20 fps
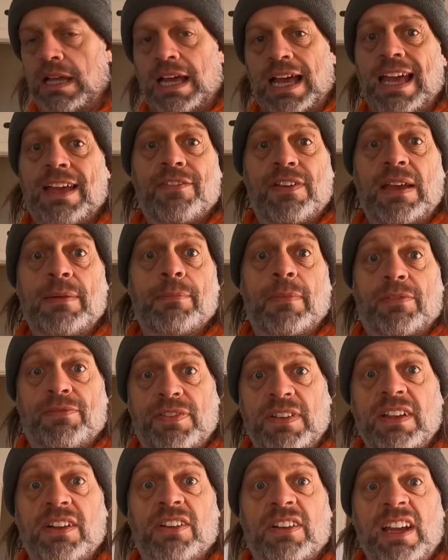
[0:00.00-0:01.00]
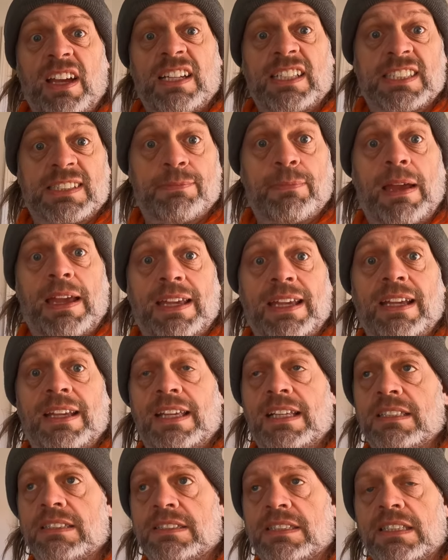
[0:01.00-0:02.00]
I have had my finger kind of smack
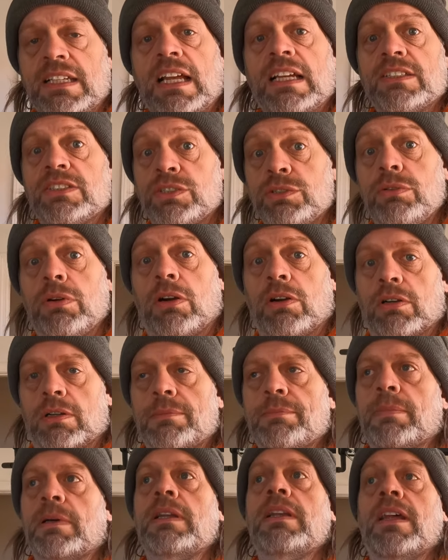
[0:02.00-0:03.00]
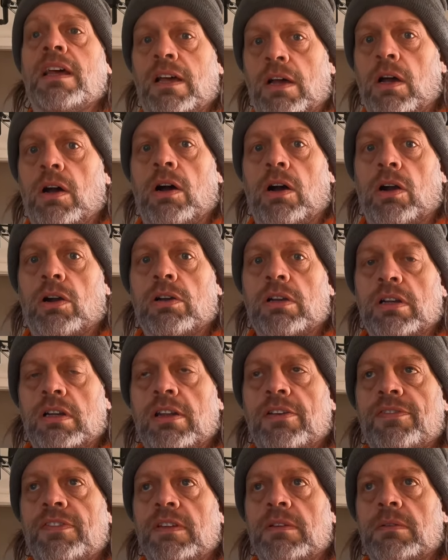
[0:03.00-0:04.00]
against it, not too hard, but hard
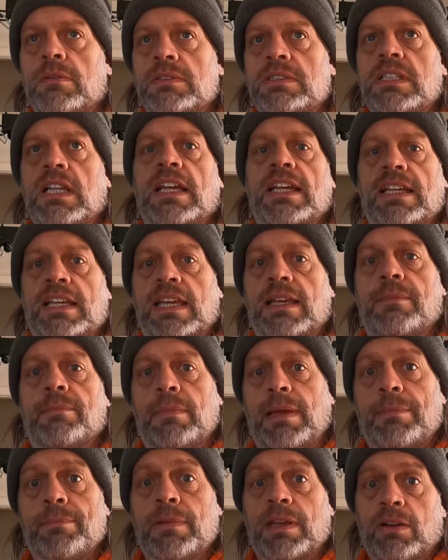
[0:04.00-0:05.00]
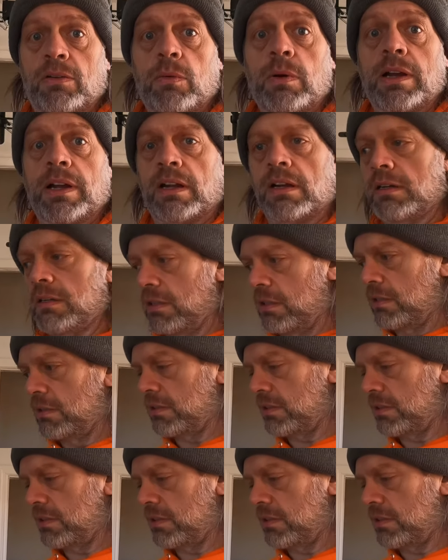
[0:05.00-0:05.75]
enough that it was like it made me aware.